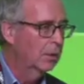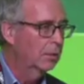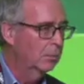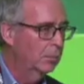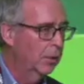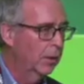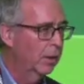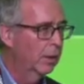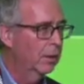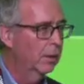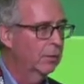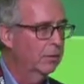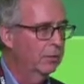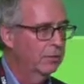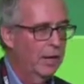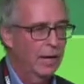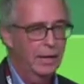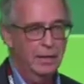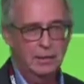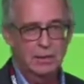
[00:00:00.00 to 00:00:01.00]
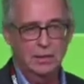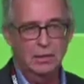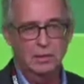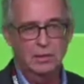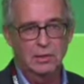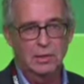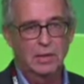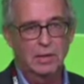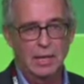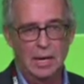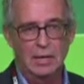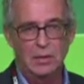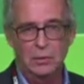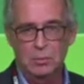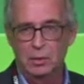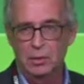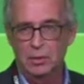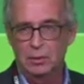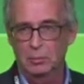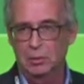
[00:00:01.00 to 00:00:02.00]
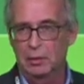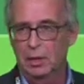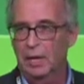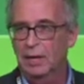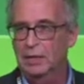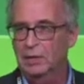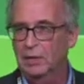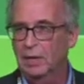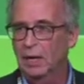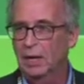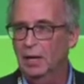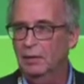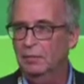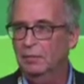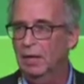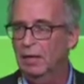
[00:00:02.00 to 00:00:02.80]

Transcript: But the fact is that that's what they would like to have,